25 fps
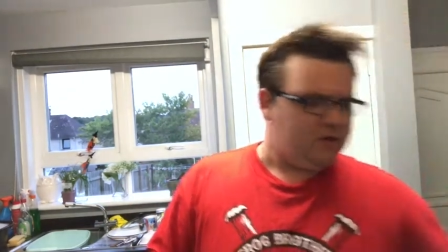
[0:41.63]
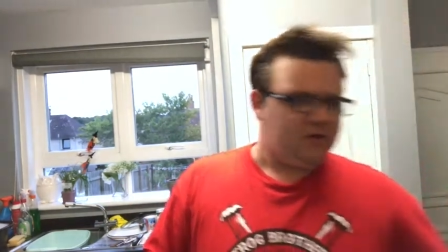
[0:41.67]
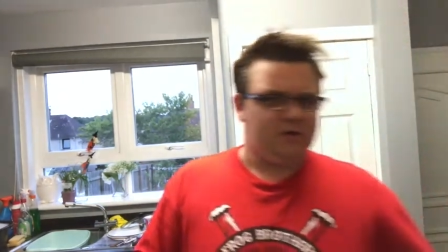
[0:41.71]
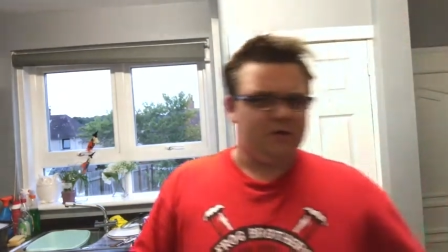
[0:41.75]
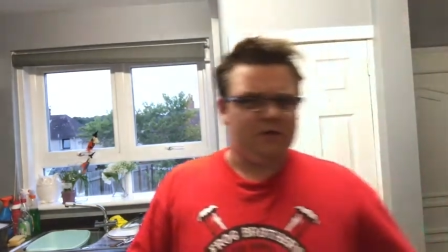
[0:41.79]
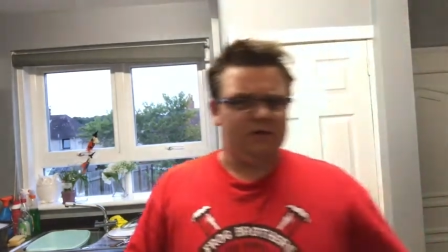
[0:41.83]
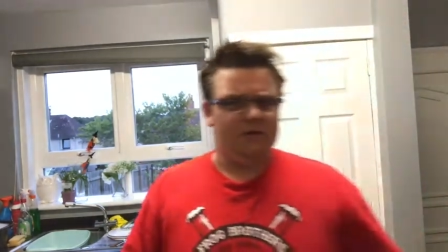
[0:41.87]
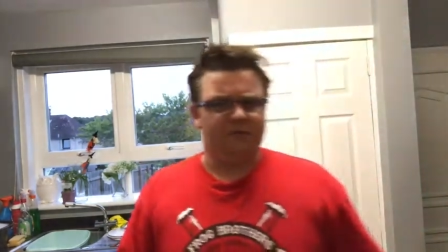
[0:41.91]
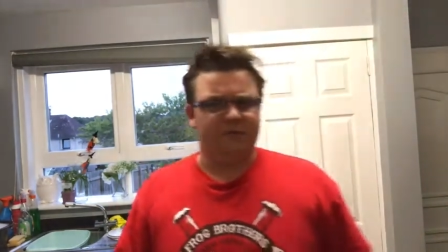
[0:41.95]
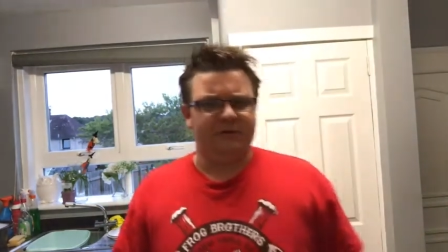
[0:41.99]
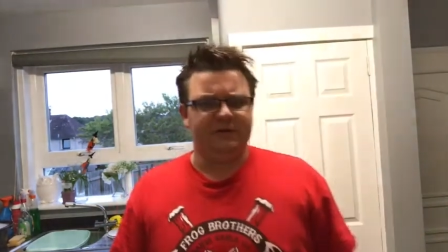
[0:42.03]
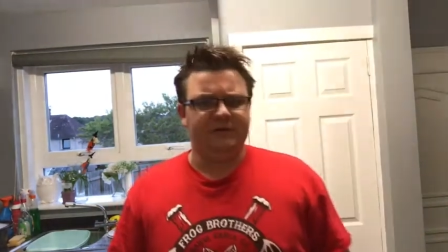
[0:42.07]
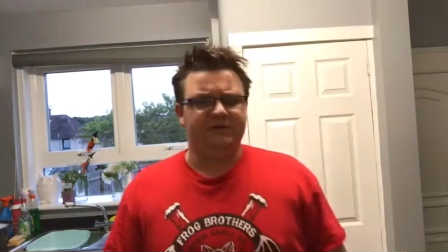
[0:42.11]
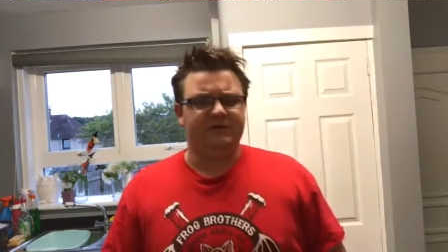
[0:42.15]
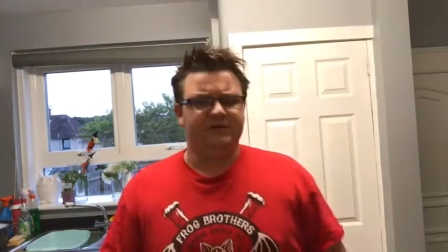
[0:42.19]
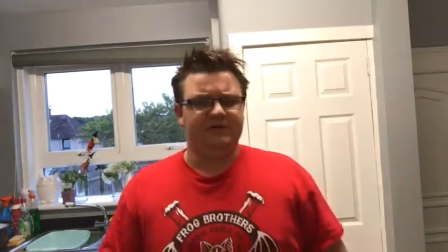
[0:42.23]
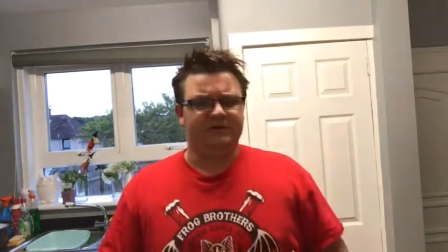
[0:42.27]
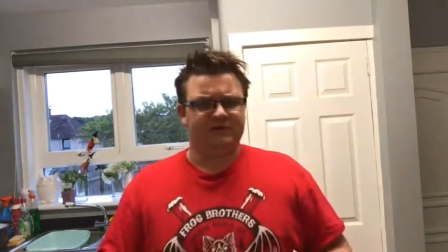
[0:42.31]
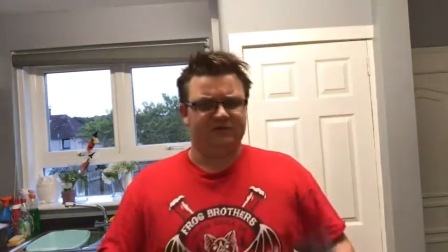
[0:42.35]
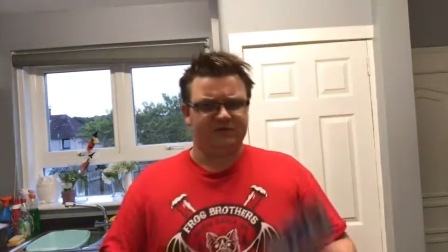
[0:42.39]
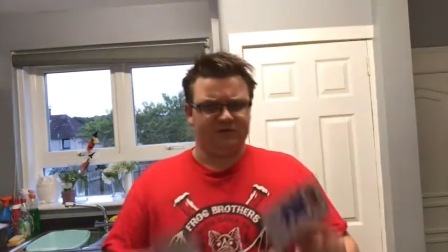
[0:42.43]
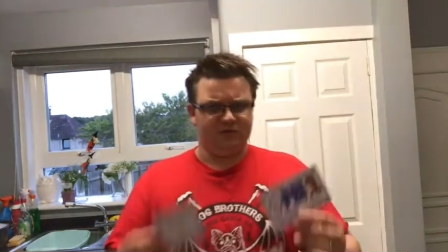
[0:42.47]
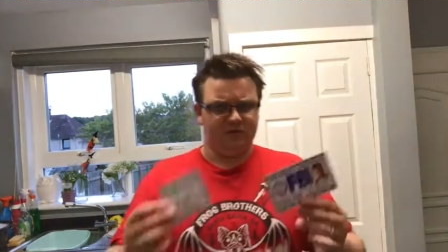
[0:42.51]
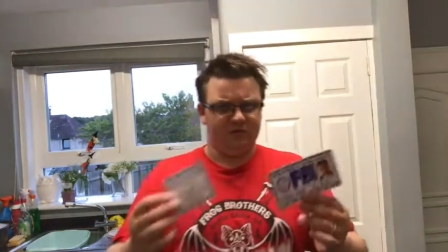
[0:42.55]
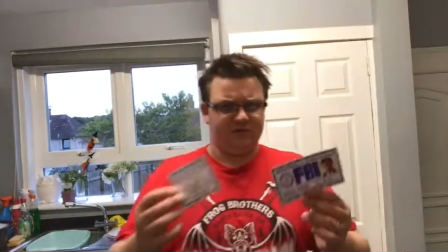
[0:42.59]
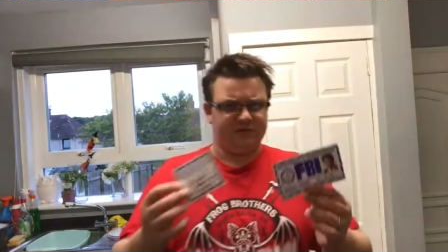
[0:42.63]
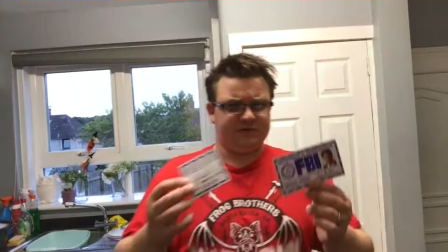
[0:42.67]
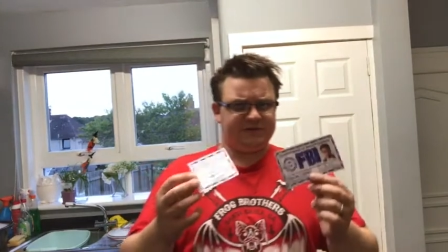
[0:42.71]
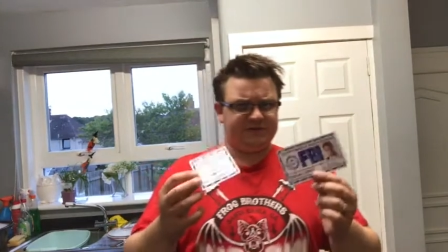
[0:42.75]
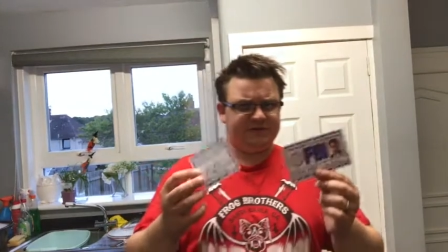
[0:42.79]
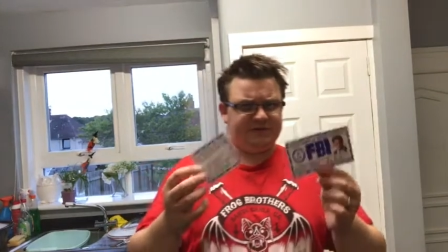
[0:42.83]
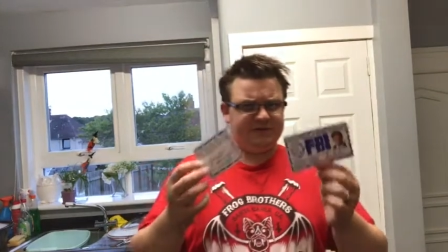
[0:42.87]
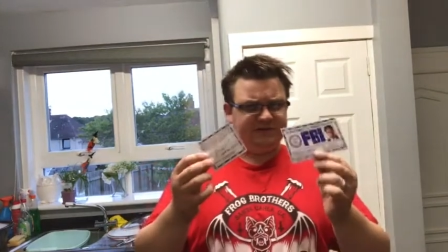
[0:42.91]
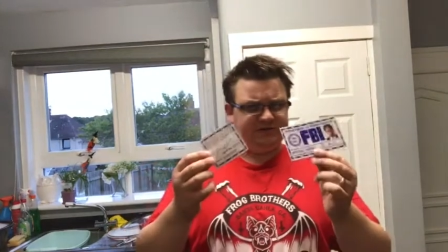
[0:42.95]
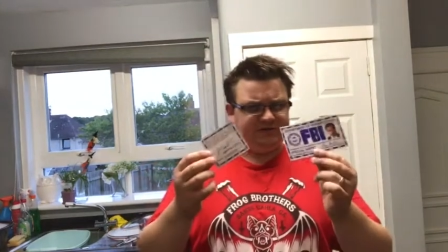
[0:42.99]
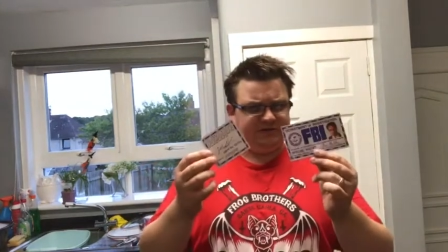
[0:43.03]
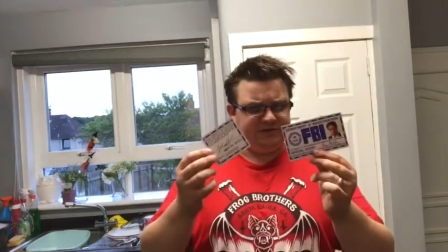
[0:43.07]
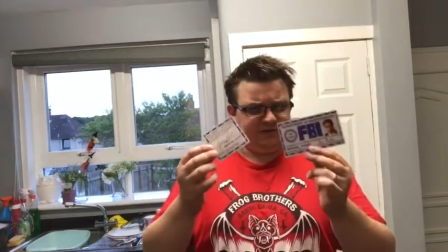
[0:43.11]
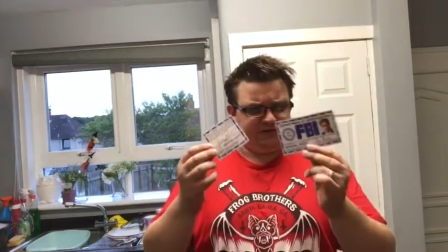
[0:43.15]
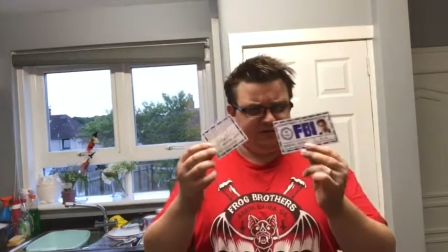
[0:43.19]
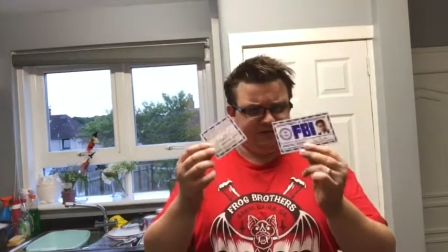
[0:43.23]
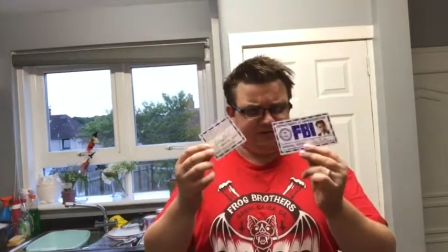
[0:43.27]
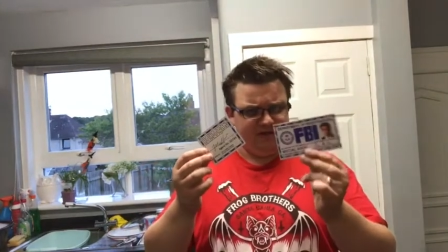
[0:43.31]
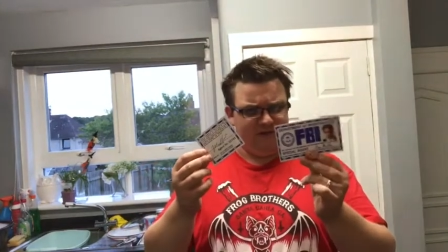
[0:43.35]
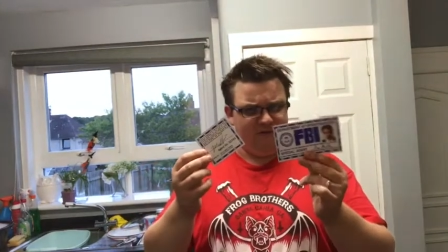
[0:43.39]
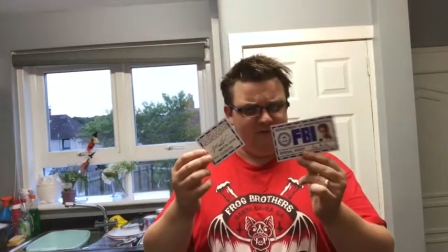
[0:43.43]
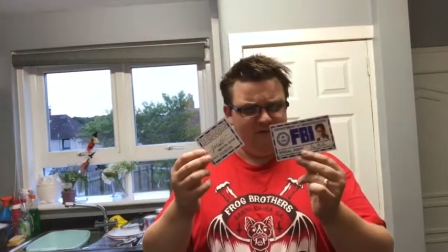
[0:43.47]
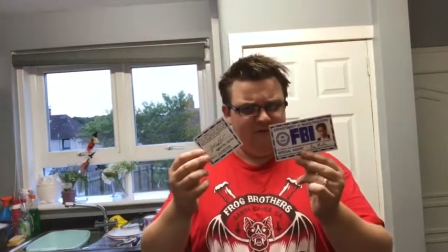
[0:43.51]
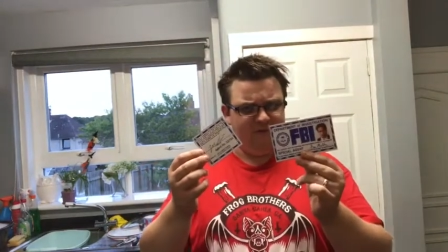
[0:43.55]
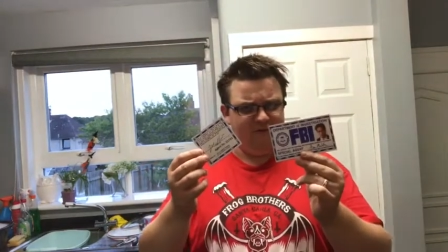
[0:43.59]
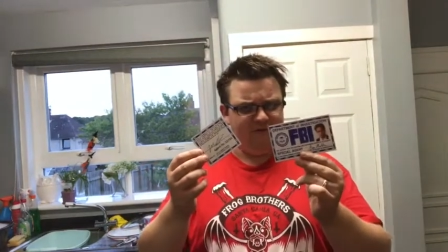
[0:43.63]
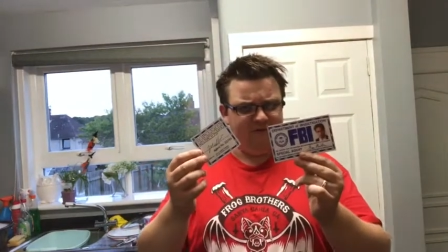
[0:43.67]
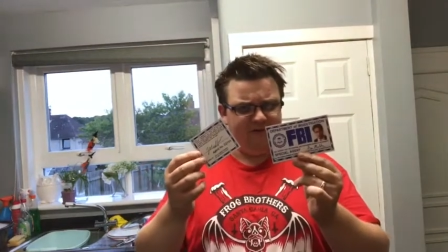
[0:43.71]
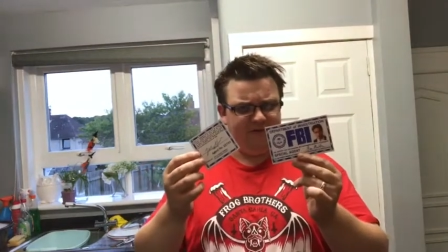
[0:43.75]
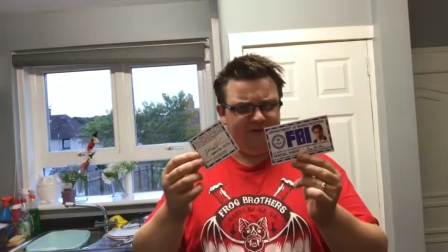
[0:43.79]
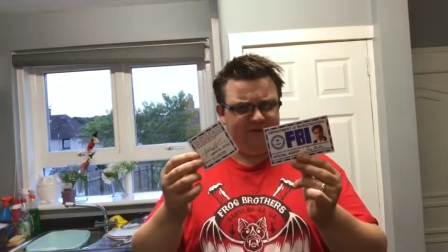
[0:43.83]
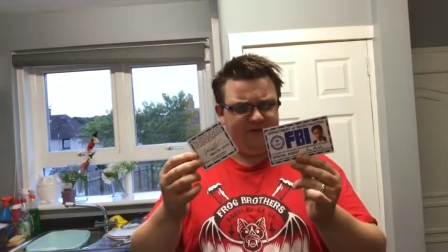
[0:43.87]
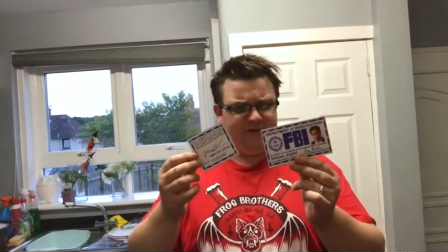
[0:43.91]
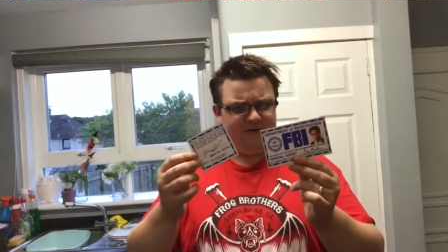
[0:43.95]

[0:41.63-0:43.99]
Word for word: You'll need to source these yourself.